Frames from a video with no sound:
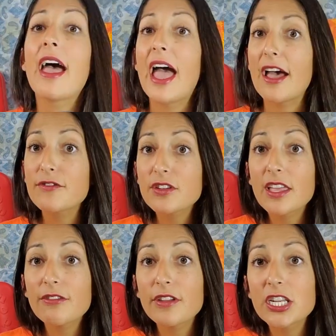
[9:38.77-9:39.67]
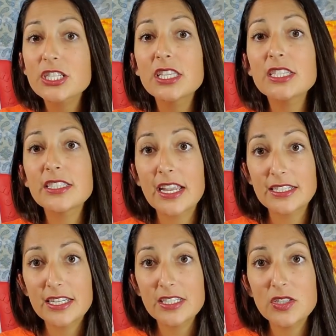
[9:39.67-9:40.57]
After they finish the
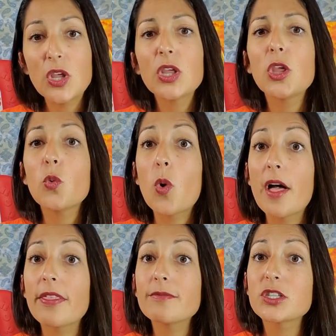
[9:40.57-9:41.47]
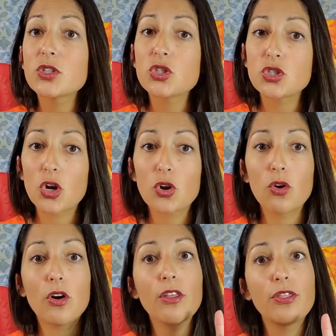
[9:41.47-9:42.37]
sentence, you want them to
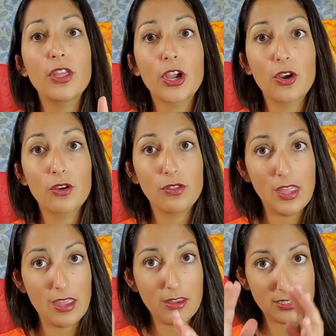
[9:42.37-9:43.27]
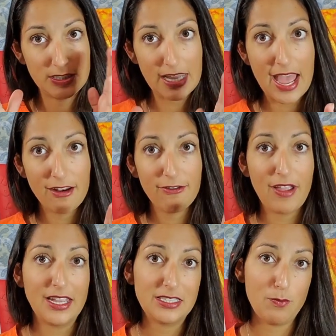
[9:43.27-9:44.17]
circle the
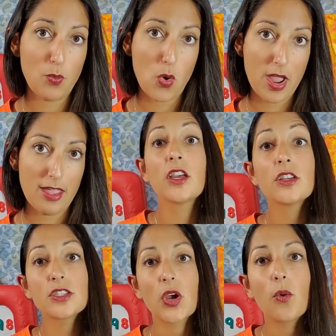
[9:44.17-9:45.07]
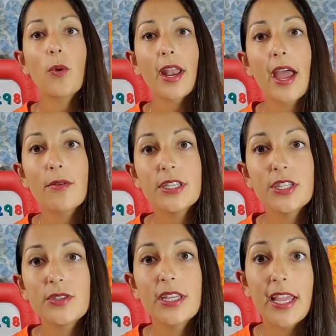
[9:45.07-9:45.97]
sad-faced boy. So what I would
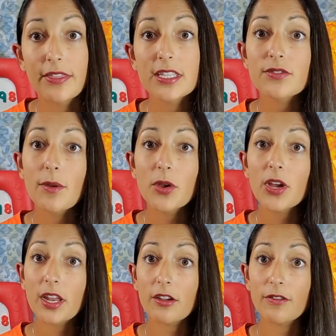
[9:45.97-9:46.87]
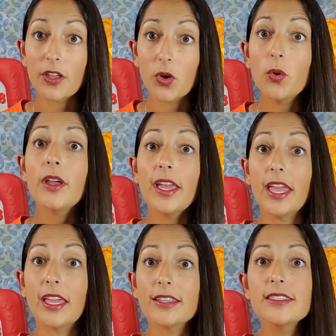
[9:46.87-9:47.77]
do to get this from your interview
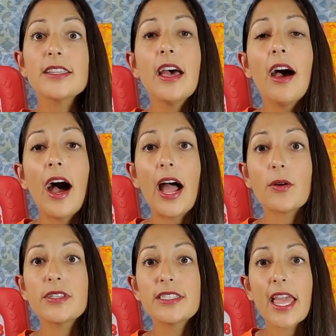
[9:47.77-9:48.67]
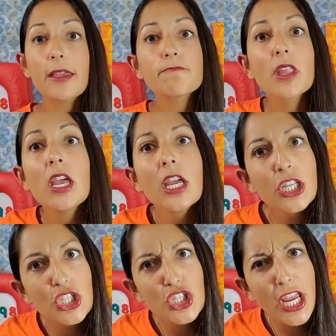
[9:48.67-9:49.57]
is I would say,
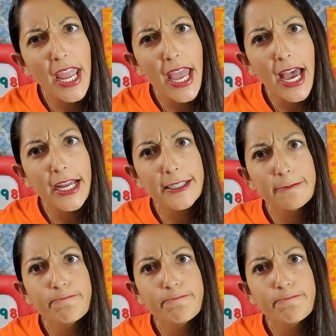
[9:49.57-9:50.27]
Jan,